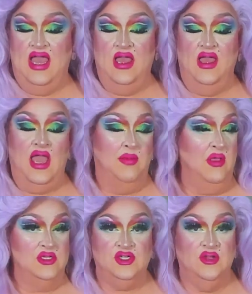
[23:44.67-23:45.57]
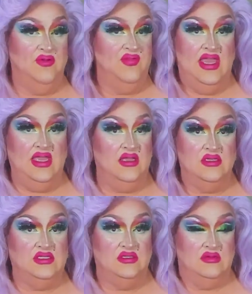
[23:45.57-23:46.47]
I'm not sure if they
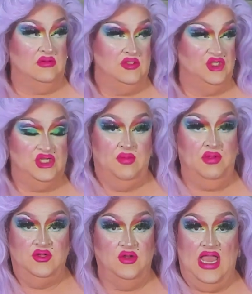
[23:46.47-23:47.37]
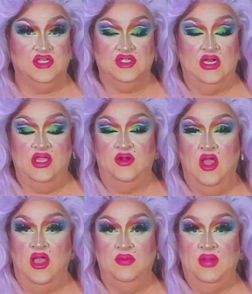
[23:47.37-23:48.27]
ship internationally or
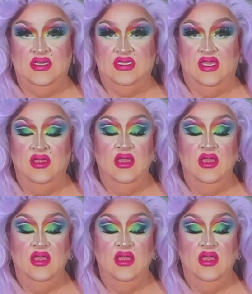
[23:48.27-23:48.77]
not, but